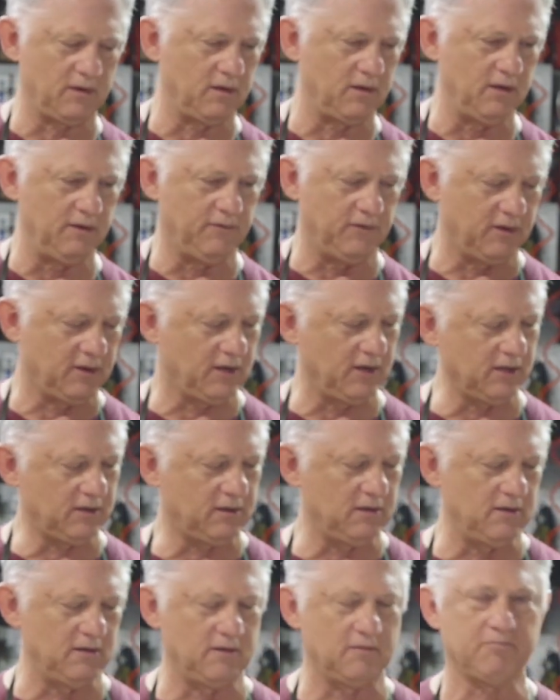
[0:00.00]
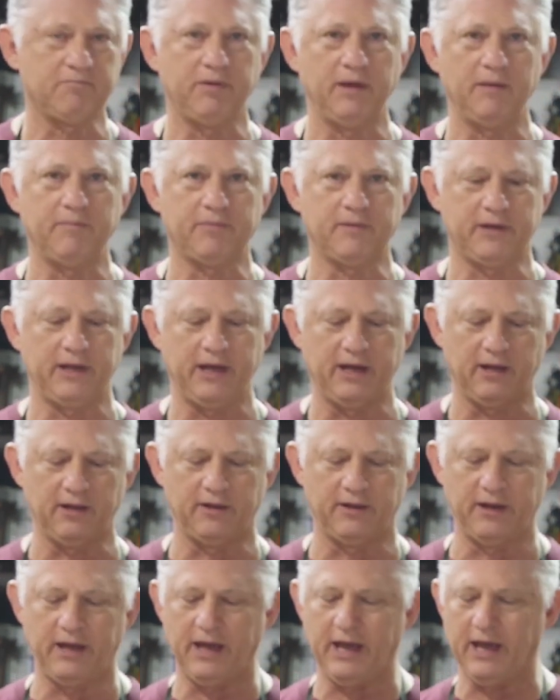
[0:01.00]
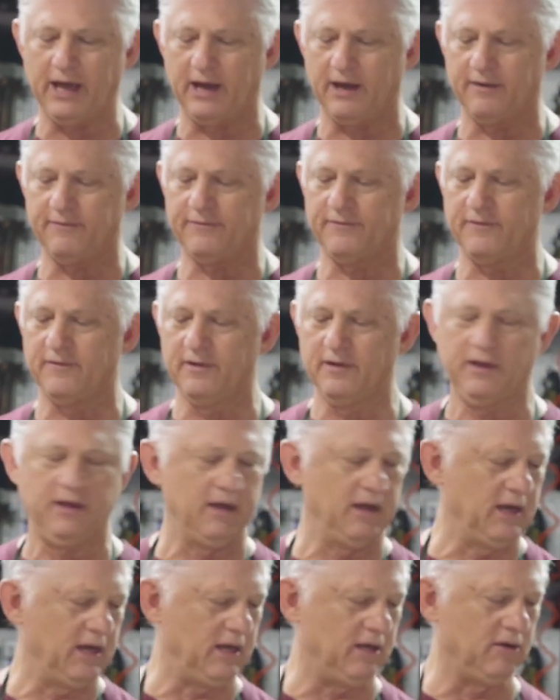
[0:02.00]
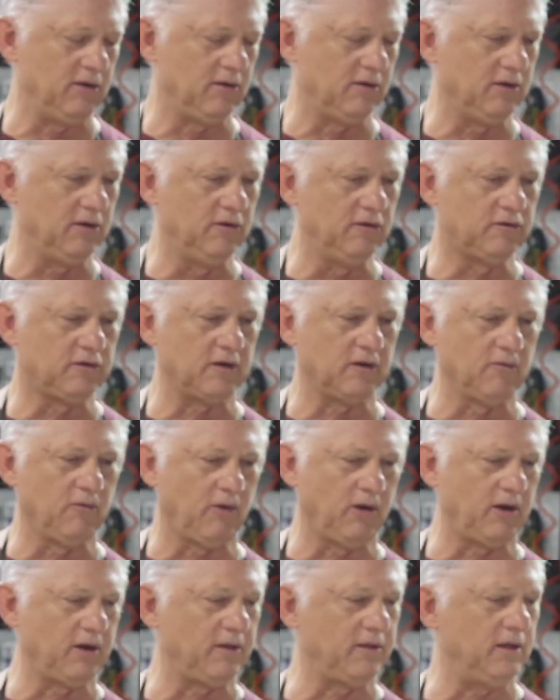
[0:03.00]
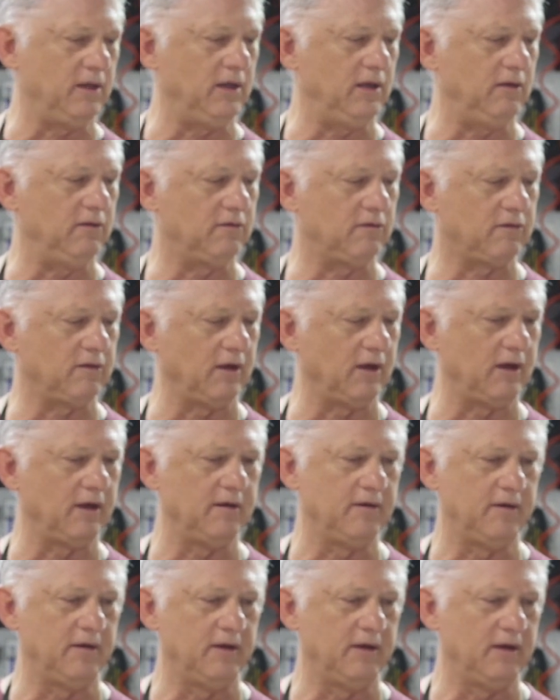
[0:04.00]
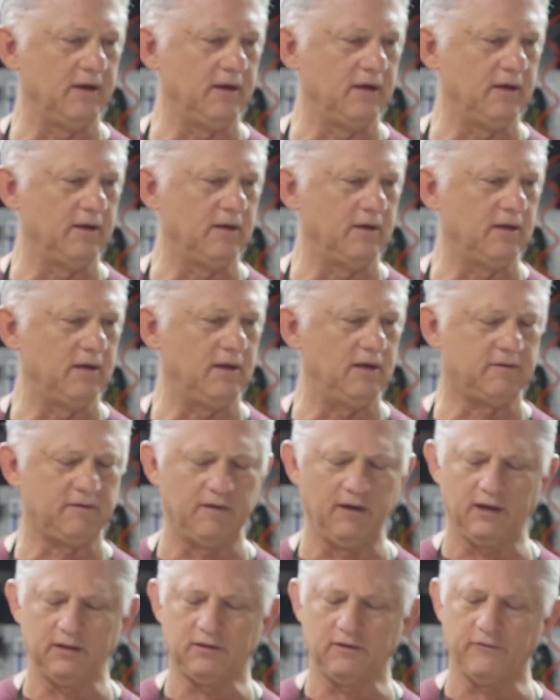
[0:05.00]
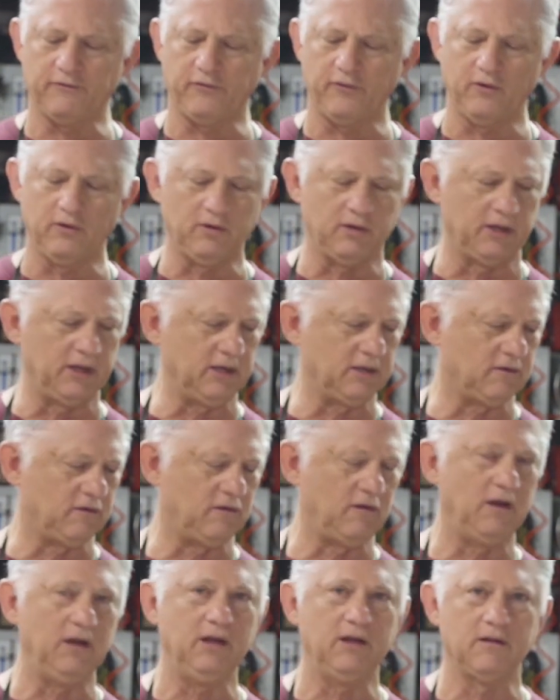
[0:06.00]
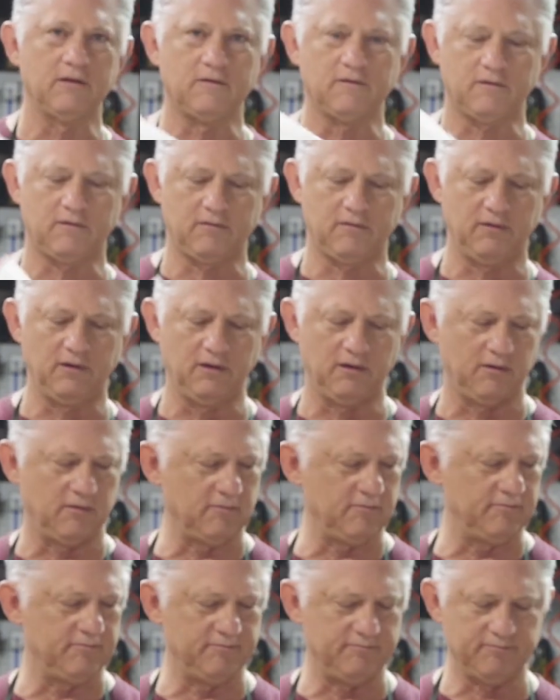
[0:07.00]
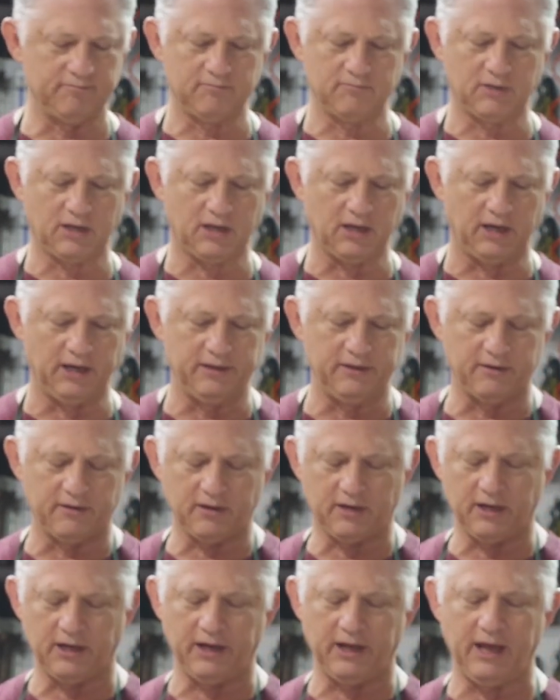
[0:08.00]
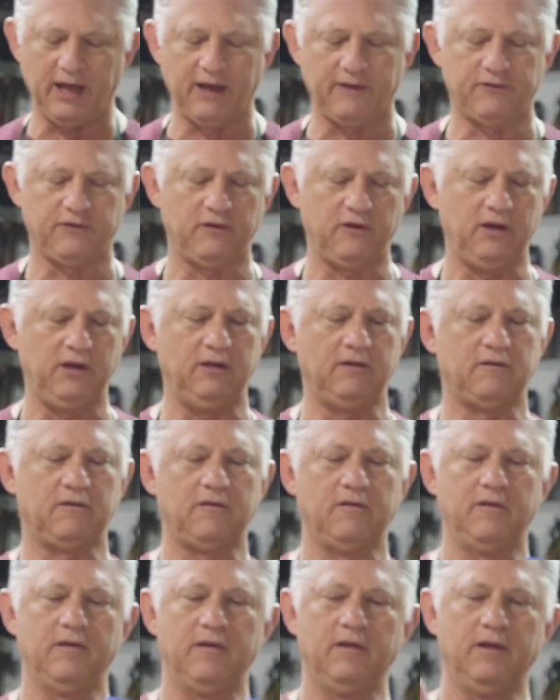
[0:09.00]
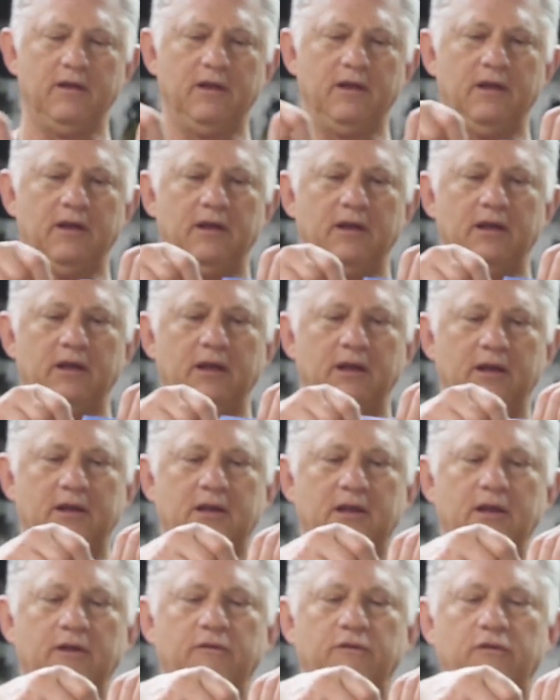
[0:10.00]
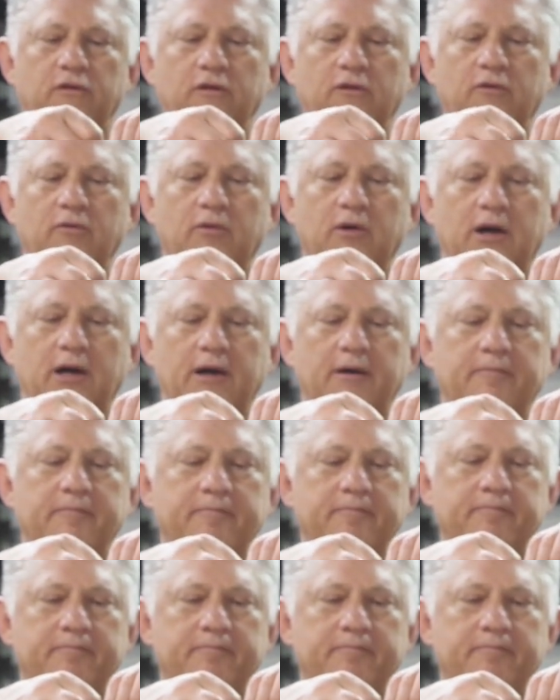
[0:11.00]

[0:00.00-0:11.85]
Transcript: if you cut the paper towel in half and you're using one of these, it's not the full length sheet, it's, you know, the kind that are kind of half sheets. It gives you a